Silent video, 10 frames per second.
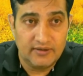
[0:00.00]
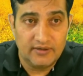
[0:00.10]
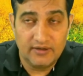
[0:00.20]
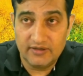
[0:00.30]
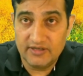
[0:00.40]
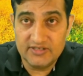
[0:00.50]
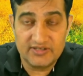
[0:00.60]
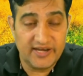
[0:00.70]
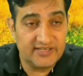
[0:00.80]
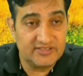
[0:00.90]

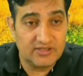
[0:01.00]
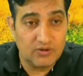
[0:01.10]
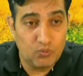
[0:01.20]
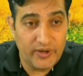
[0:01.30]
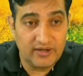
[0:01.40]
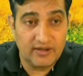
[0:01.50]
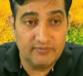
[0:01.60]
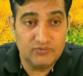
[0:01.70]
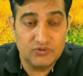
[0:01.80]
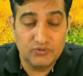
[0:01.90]
Learners, let's
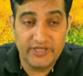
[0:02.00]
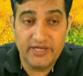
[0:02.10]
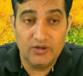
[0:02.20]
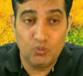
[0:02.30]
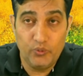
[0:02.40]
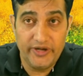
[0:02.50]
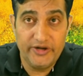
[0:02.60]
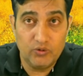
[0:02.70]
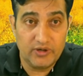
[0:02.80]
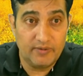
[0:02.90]
welcome to the
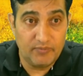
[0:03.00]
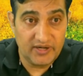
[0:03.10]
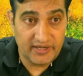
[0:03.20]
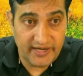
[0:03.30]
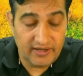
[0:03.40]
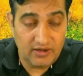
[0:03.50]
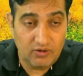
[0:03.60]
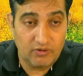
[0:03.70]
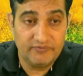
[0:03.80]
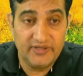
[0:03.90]
video number 10
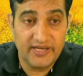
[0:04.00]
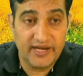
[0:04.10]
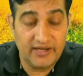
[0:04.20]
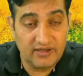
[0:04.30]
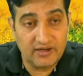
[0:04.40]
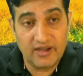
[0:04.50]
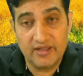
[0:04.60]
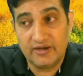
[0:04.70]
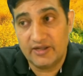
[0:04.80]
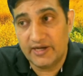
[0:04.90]
of the
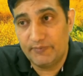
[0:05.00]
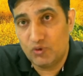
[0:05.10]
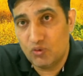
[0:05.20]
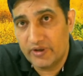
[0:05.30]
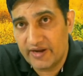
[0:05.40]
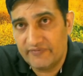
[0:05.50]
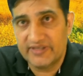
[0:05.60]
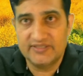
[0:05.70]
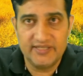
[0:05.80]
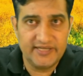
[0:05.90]
entire
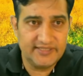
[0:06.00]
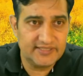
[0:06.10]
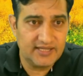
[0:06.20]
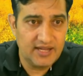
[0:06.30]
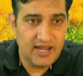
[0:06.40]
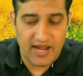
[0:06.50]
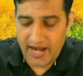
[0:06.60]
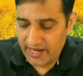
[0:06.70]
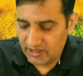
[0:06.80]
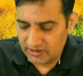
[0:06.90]
cryptographic series.
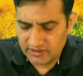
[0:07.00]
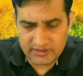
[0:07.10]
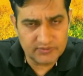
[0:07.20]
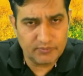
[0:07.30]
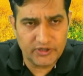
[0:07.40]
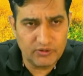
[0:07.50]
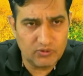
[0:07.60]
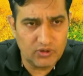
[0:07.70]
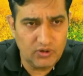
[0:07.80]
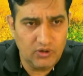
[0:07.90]
And this
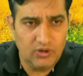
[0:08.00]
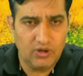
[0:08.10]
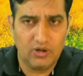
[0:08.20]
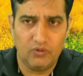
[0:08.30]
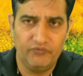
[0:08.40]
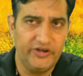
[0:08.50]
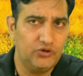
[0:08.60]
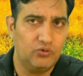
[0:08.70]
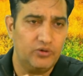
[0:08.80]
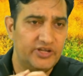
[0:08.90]
particular
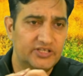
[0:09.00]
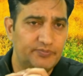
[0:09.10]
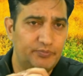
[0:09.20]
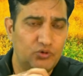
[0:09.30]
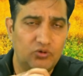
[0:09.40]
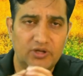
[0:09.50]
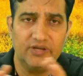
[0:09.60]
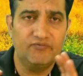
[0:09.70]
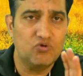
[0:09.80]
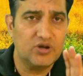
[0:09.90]
video is
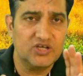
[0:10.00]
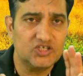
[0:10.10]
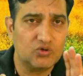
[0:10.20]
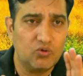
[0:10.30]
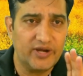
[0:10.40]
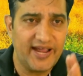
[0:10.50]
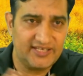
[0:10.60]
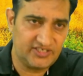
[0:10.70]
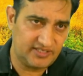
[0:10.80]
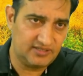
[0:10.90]
purely focused on
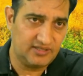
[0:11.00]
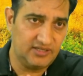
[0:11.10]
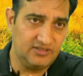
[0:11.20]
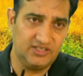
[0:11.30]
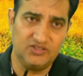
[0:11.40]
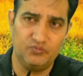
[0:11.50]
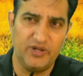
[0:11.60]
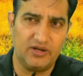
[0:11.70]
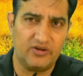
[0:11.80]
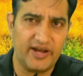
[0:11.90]
hashing. In this,
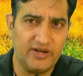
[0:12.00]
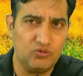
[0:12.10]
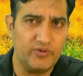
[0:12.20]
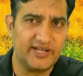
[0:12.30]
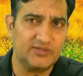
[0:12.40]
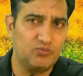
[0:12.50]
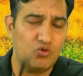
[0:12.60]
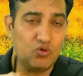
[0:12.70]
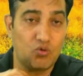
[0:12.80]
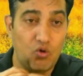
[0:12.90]
we are trying to
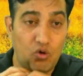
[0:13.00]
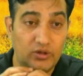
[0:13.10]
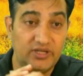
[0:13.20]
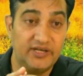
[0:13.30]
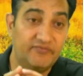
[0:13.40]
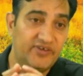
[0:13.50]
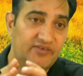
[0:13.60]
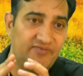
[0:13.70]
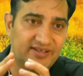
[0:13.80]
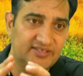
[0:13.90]
explore all the
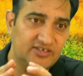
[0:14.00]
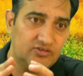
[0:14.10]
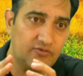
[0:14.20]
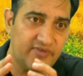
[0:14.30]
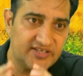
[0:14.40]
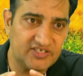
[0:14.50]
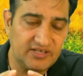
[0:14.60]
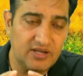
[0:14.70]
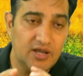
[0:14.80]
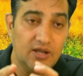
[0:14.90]
different facets of
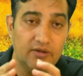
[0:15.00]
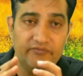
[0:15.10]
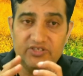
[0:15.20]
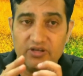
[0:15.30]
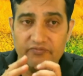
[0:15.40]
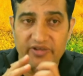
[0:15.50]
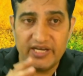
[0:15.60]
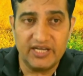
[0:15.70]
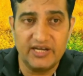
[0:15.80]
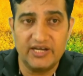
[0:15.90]
hashing, which are
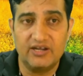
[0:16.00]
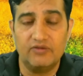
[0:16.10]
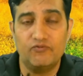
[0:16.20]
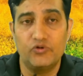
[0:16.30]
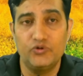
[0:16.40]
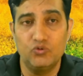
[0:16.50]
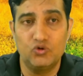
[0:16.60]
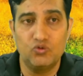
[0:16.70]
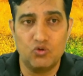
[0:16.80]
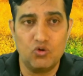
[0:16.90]
very critical for you
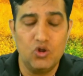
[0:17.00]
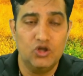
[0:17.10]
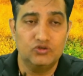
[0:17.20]
to know.